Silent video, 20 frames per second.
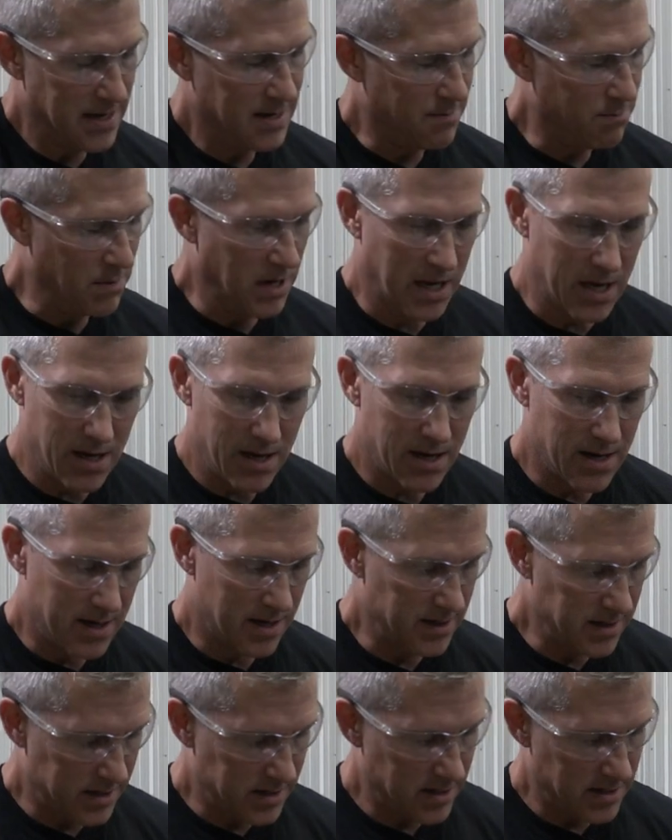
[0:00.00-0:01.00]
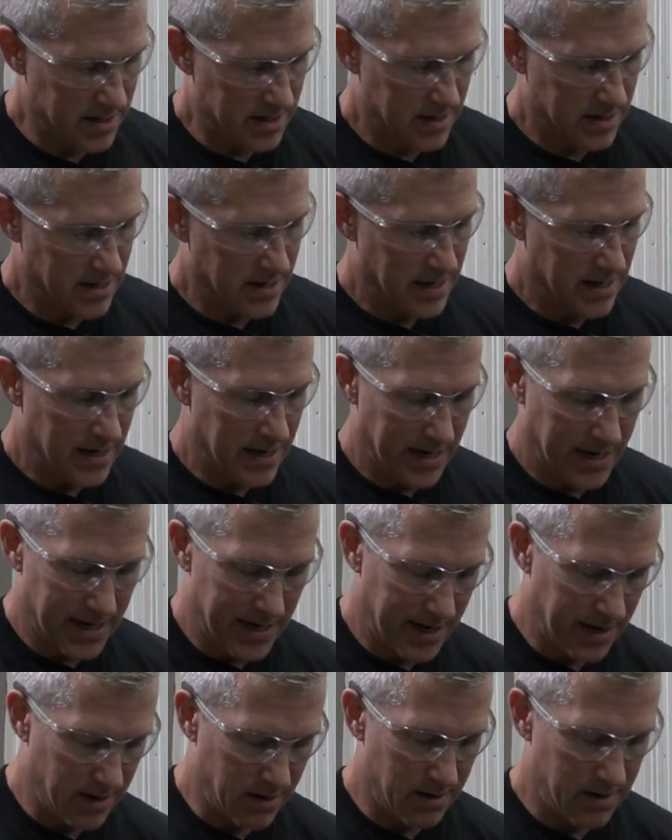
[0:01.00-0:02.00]
because in
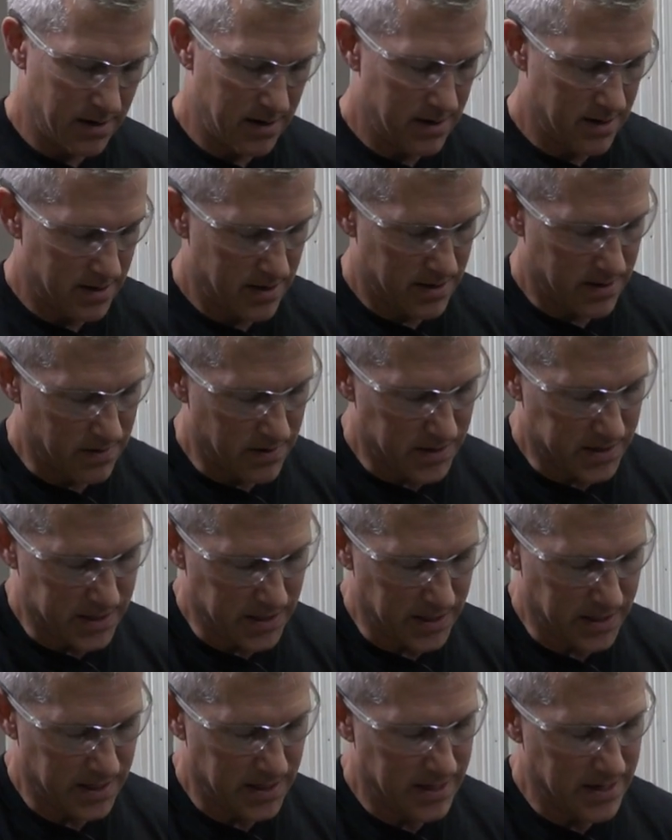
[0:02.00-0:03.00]
here there is a